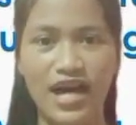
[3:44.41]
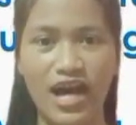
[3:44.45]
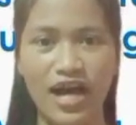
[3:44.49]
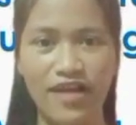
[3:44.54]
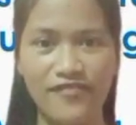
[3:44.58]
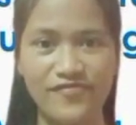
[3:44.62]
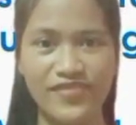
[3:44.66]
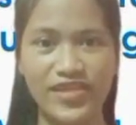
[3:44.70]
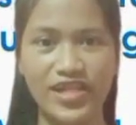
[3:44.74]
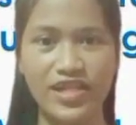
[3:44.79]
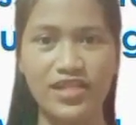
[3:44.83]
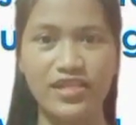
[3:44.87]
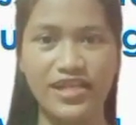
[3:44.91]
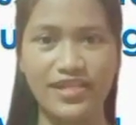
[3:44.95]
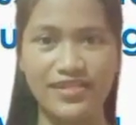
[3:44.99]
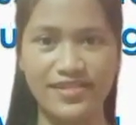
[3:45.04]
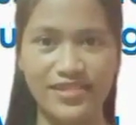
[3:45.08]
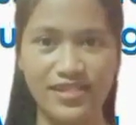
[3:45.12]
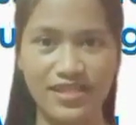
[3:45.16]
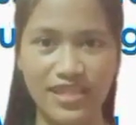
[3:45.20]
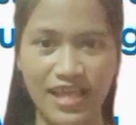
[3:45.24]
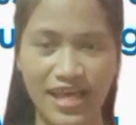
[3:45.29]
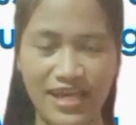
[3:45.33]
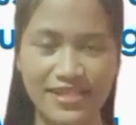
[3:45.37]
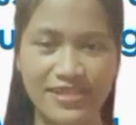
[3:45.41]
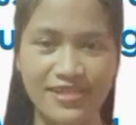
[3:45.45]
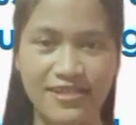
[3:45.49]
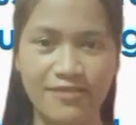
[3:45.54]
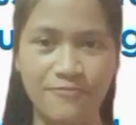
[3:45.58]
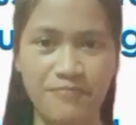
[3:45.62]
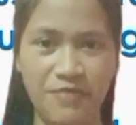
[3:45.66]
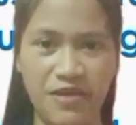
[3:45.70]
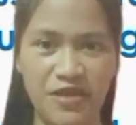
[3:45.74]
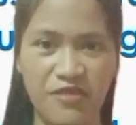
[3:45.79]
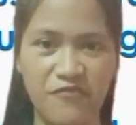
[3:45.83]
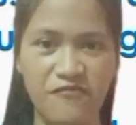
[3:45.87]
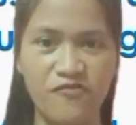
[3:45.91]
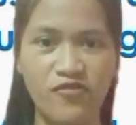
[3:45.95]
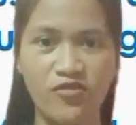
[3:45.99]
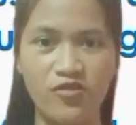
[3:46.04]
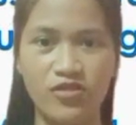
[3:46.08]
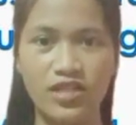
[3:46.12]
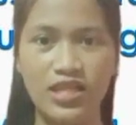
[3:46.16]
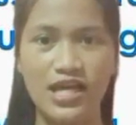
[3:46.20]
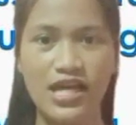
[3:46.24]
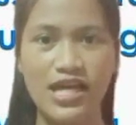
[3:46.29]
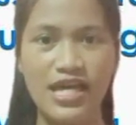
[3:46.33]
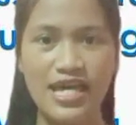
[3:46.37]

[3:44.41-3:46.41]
until it's less painful.